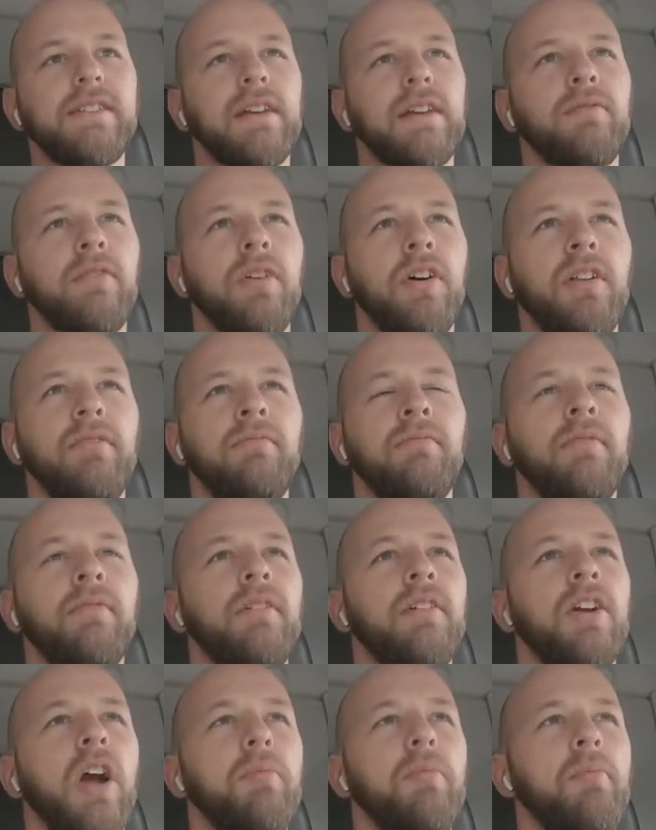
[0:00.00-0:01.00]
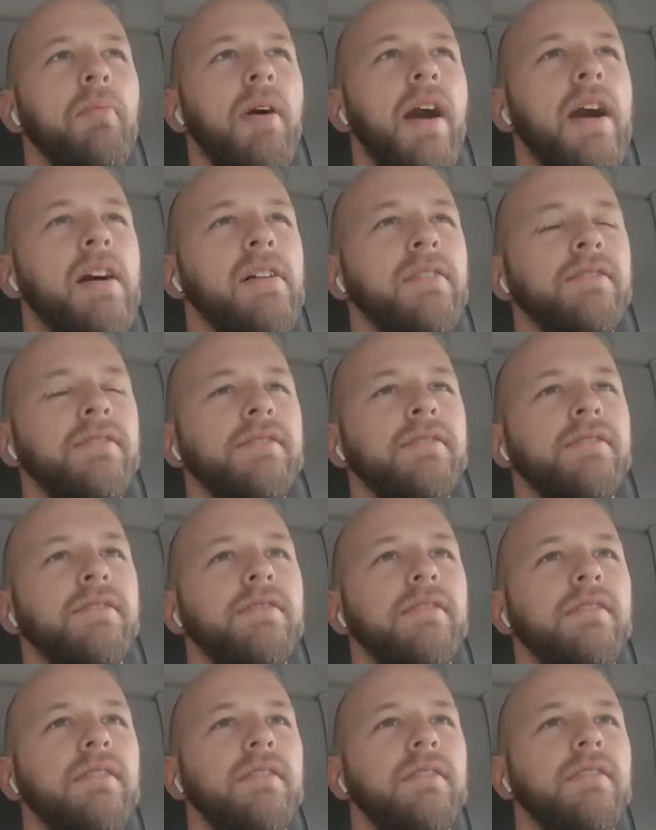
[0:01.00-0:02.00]
I can run a couple miles,
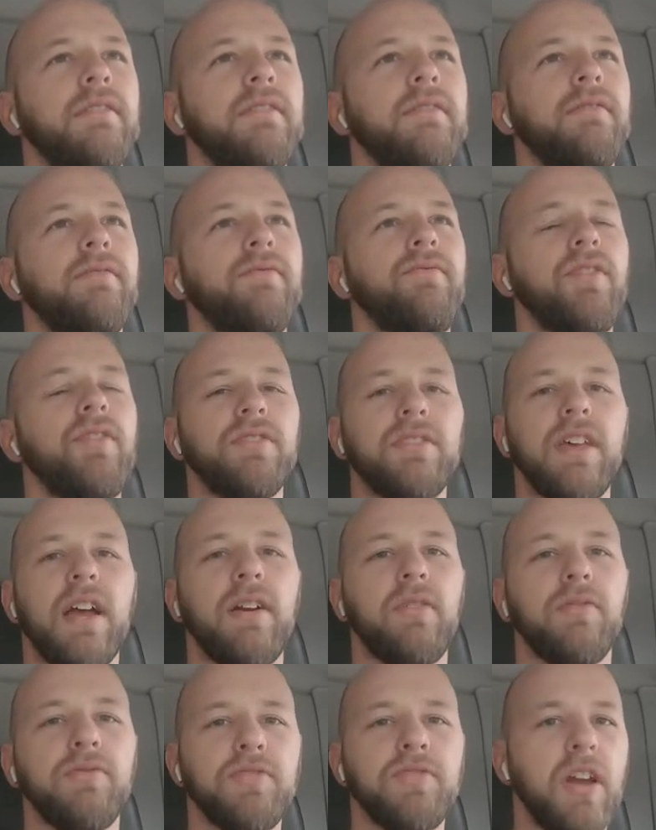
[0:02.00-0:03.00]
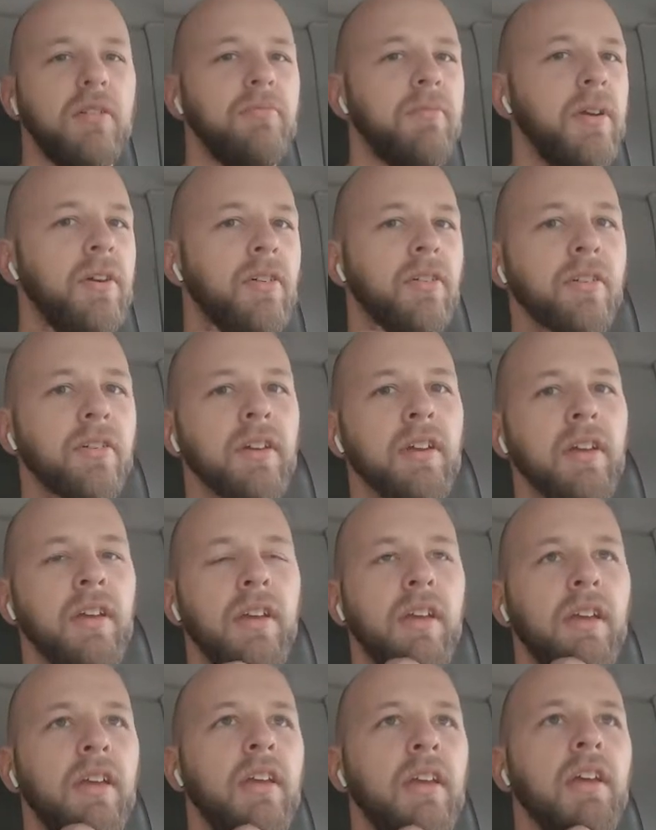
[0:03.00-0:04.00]
feels like on a treadmill.
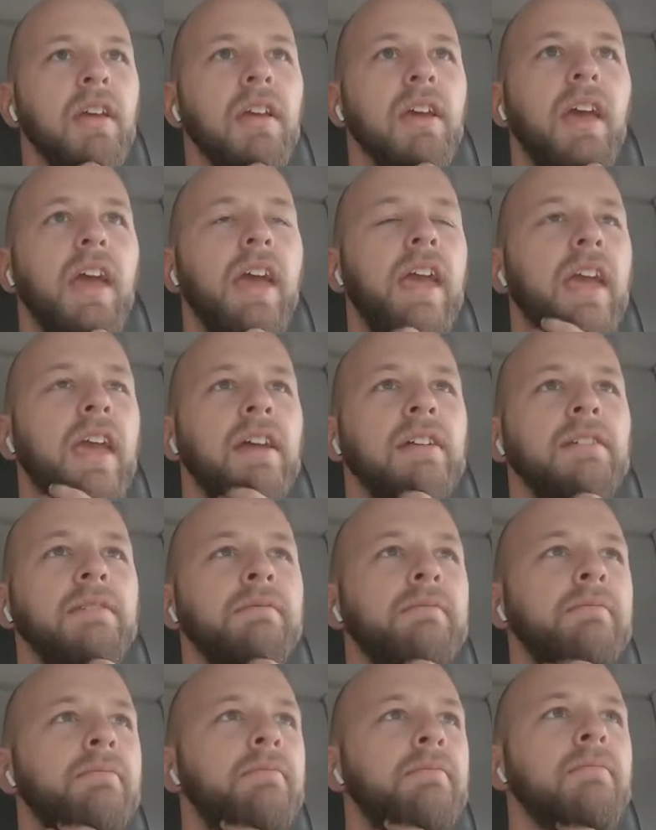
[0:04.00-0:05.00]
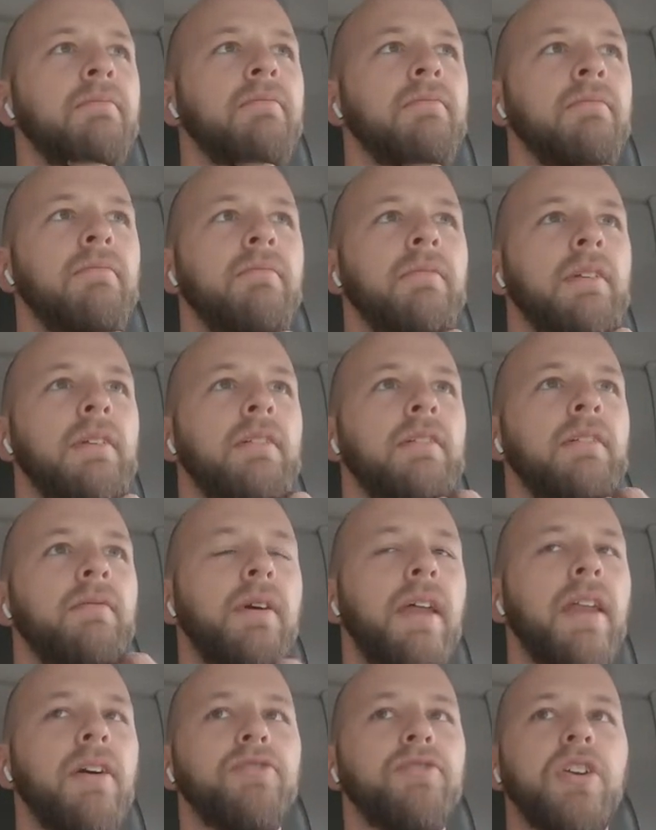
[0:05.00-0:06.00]
And
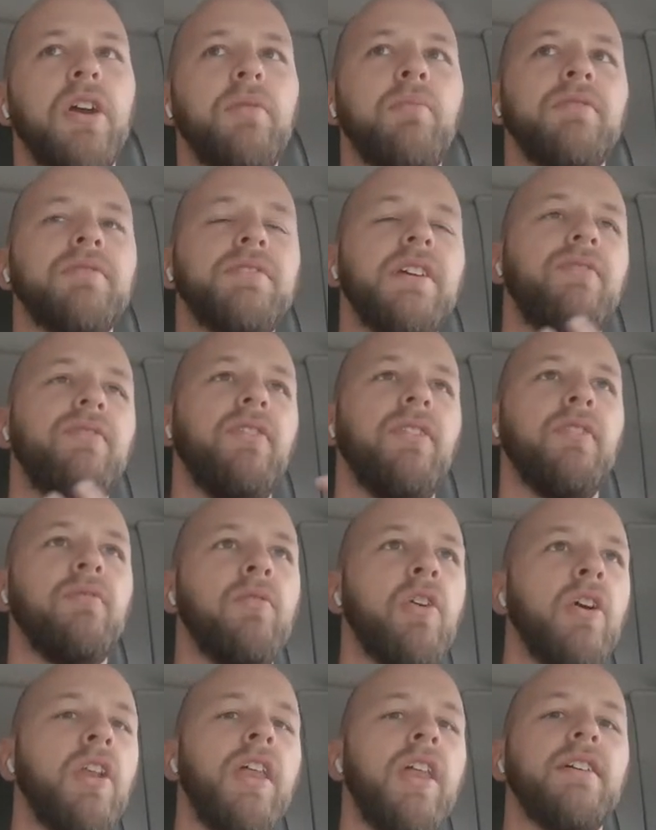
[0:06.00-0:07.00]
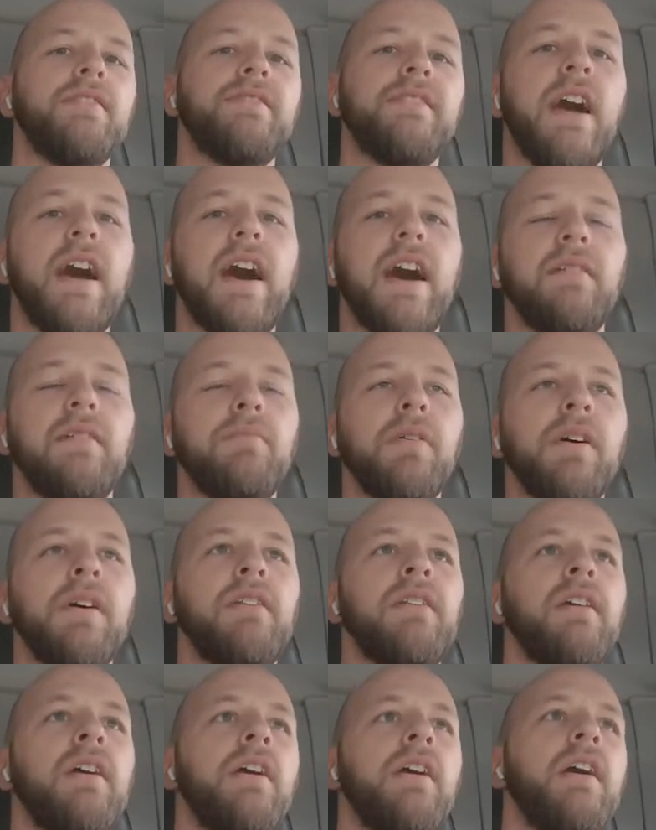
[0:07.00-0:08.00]
I know treadmill is different than running outside, but
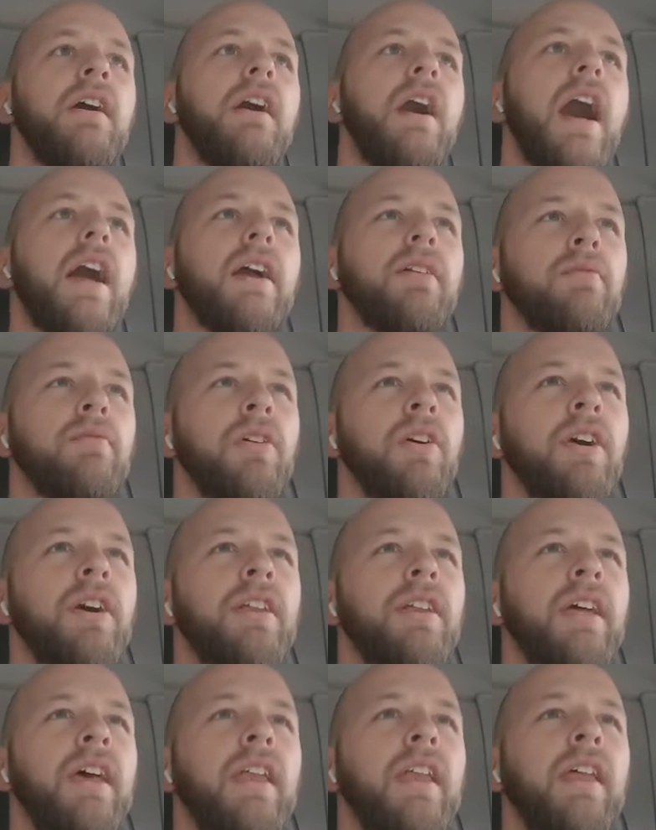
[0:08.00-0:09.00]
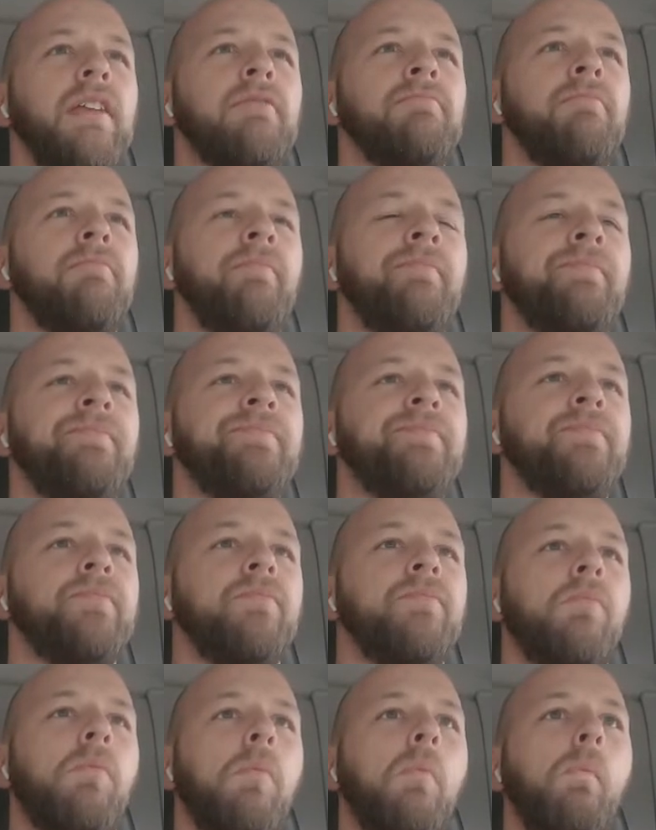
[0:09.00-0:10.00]
I can run, and
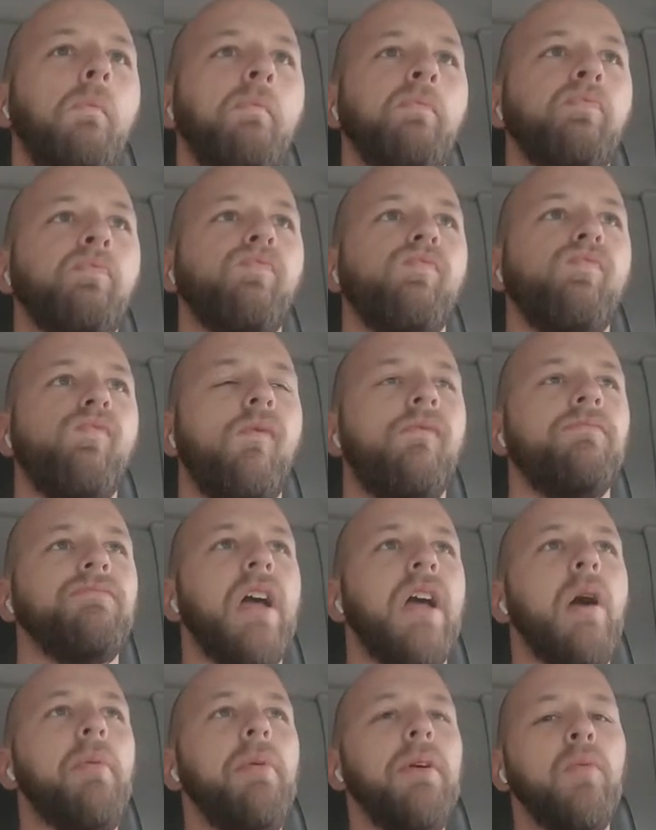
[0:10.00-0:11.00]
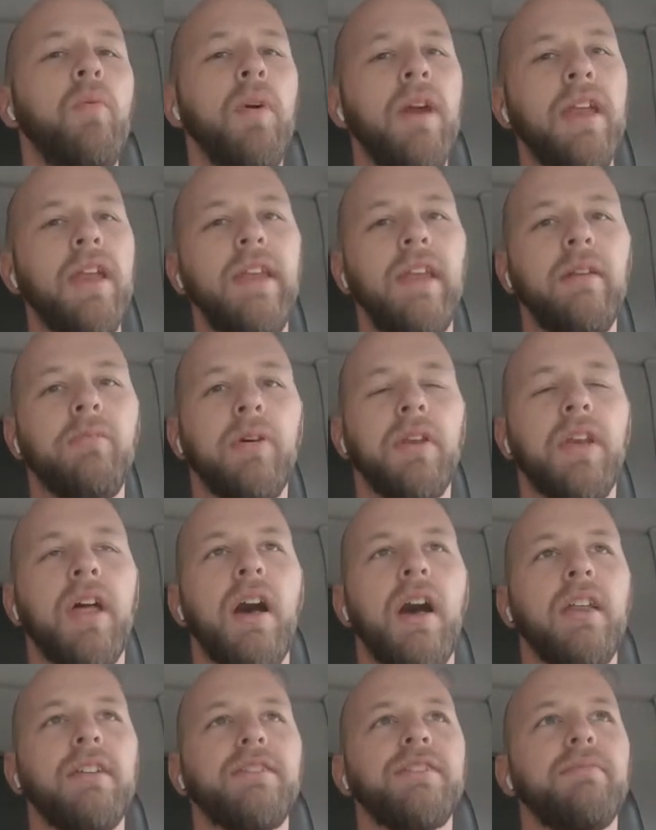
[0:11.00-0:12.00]
then I'll be winded, but
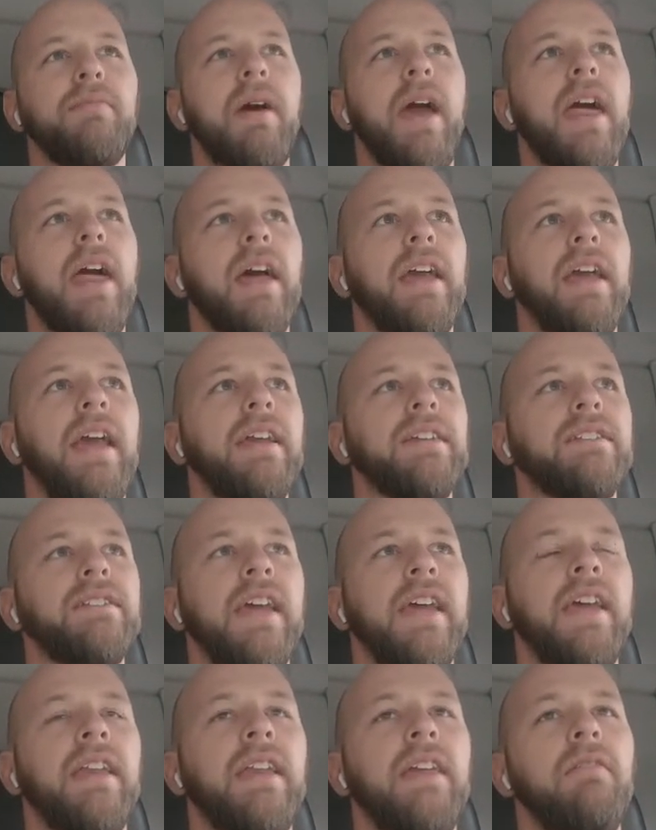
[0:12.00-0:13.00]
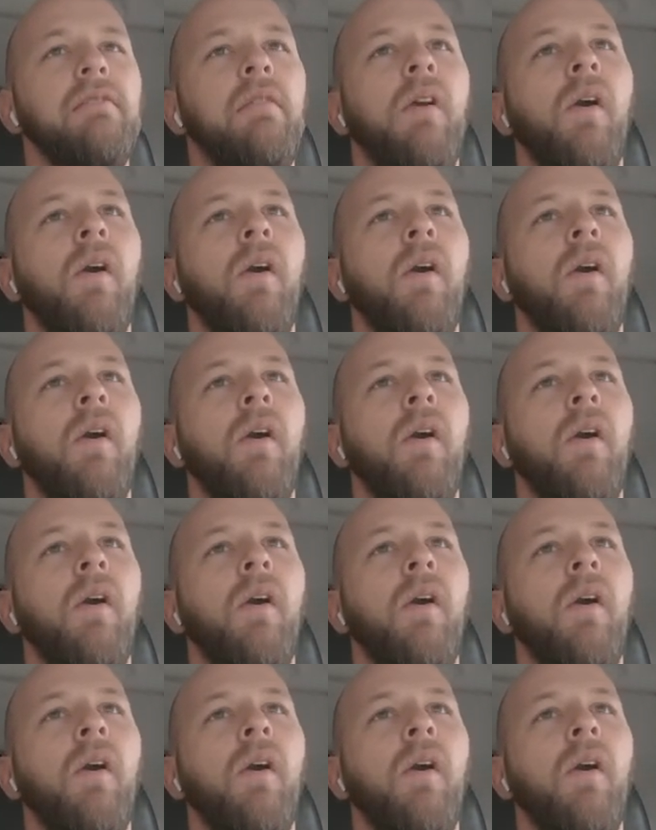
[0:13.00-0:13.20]
not so bad I can't stand it.